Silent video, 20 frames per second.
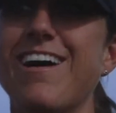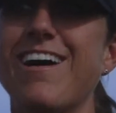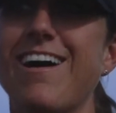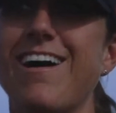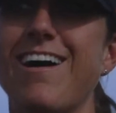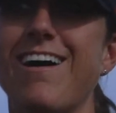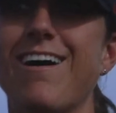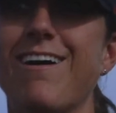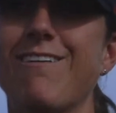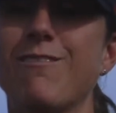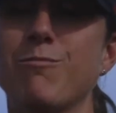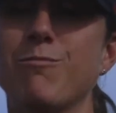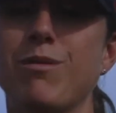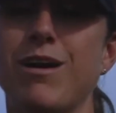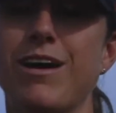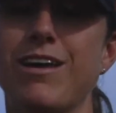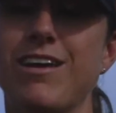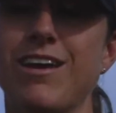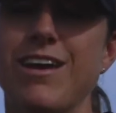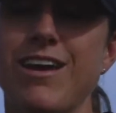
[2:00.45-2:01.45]

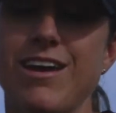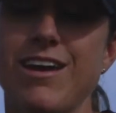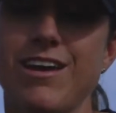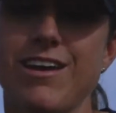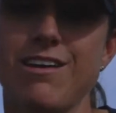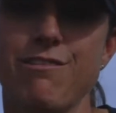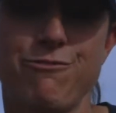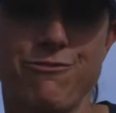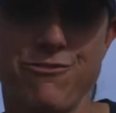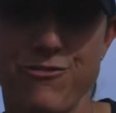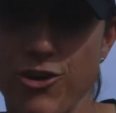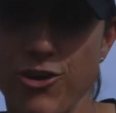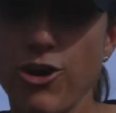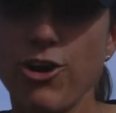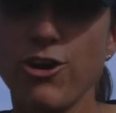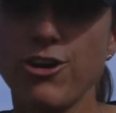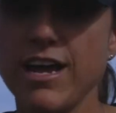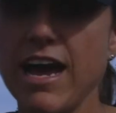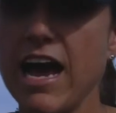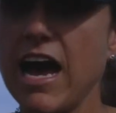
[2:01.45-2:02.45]
But for
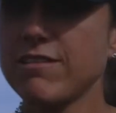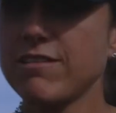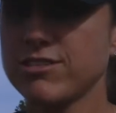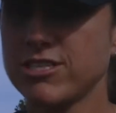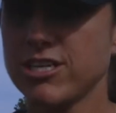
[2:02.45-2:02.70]
her to have